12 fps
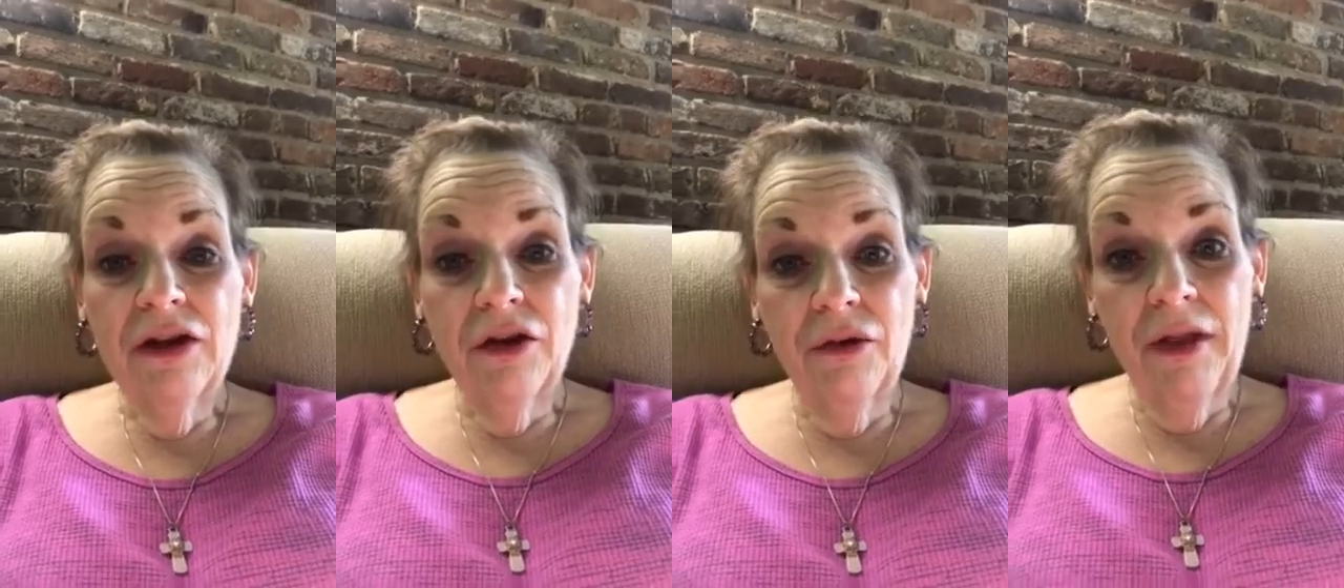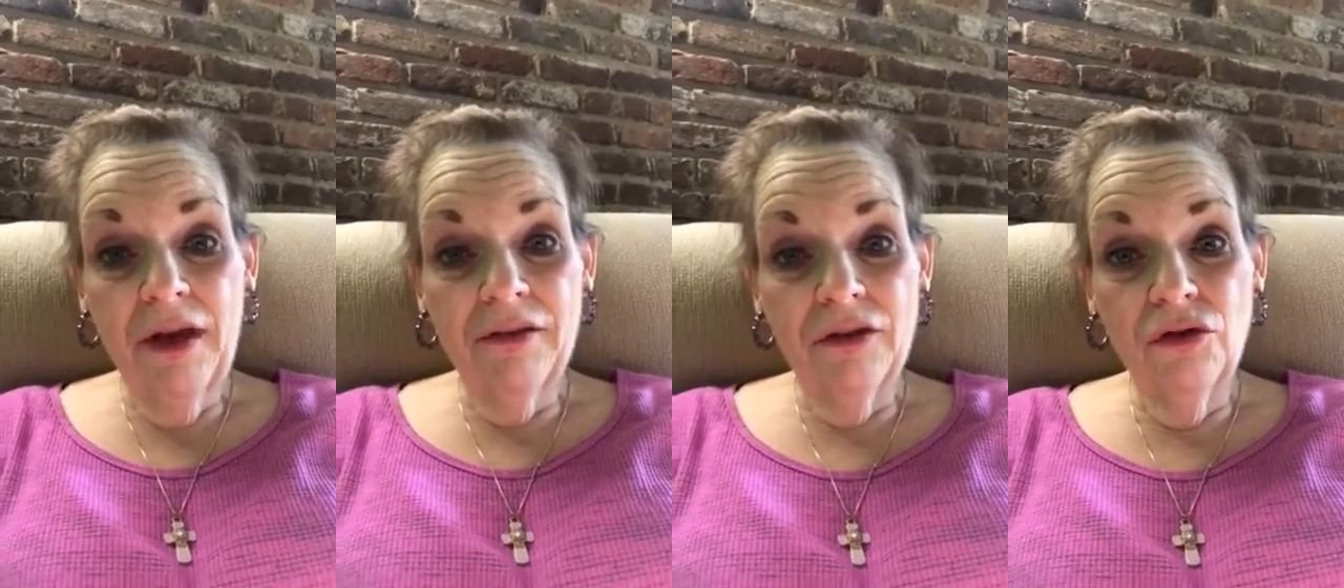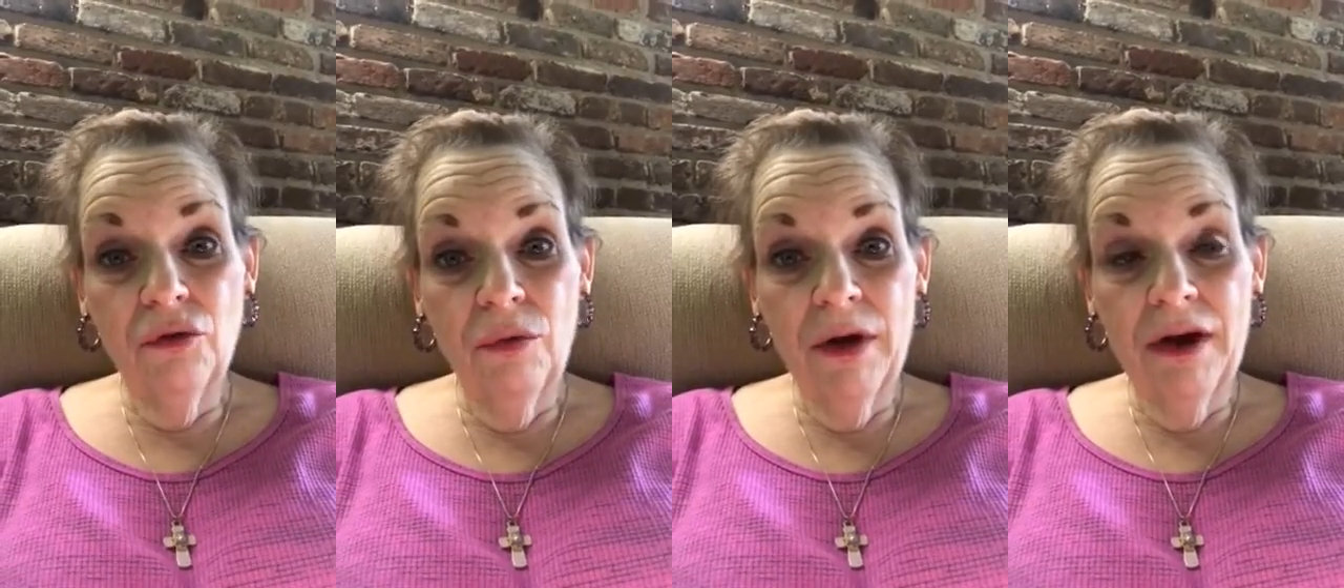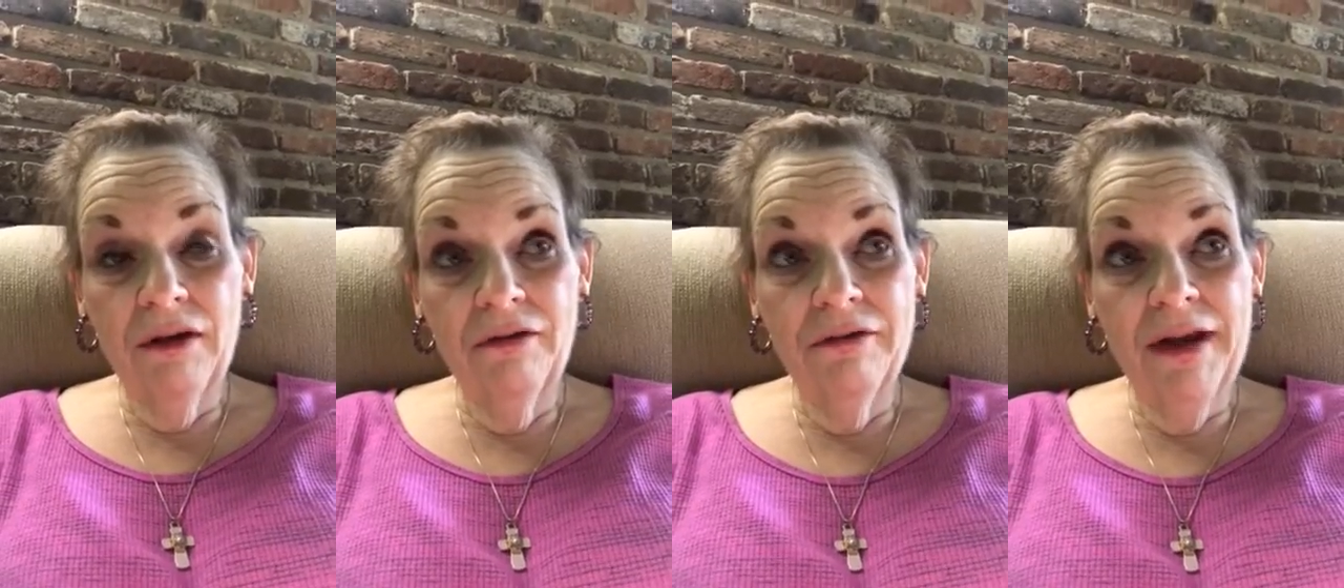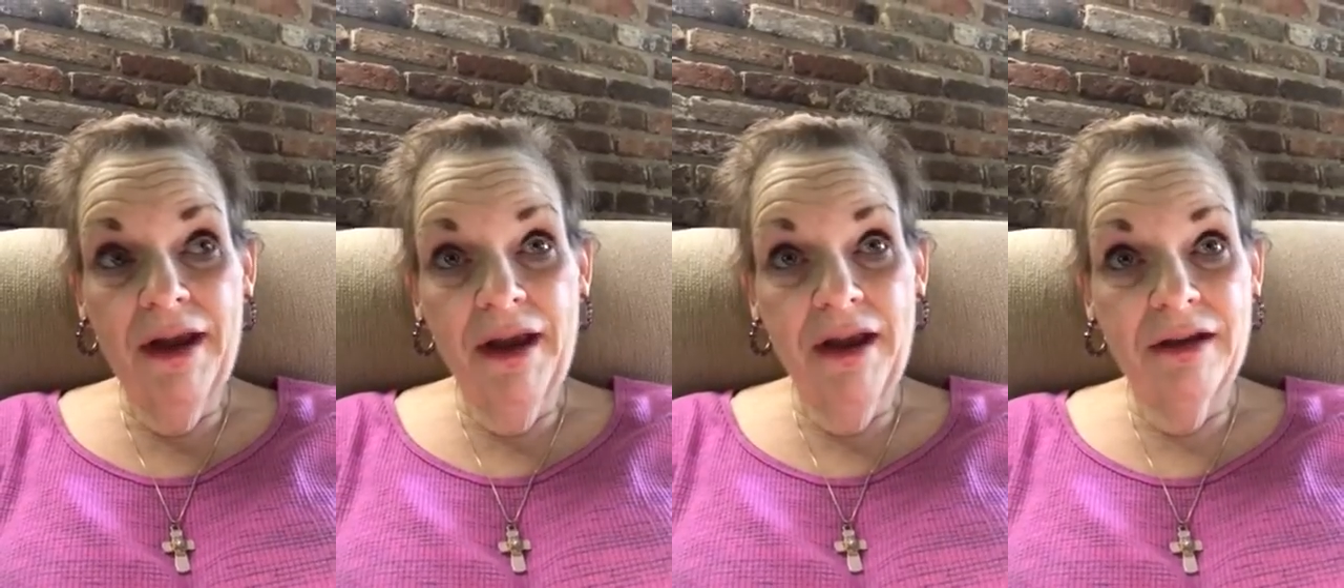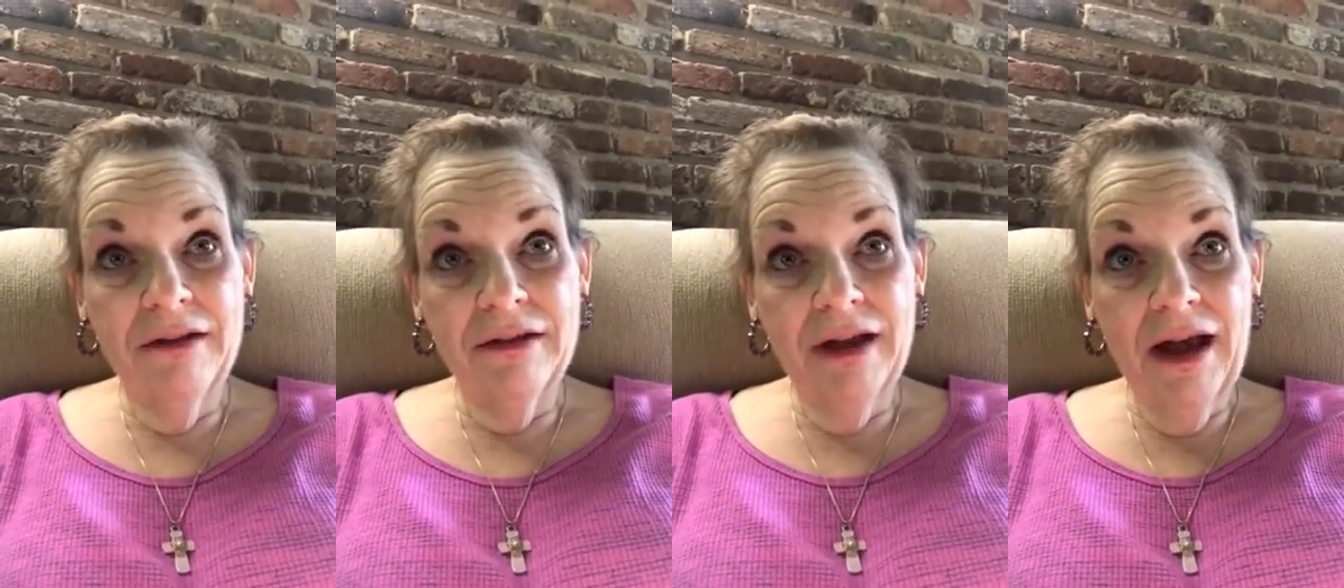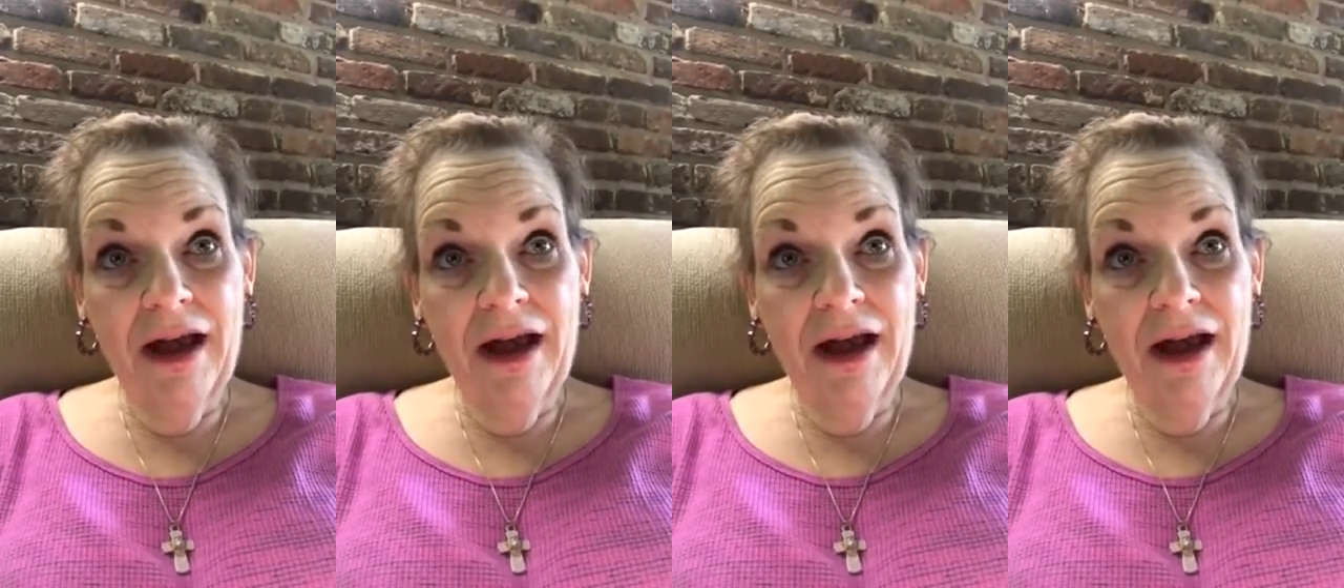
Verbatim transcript: 2012 and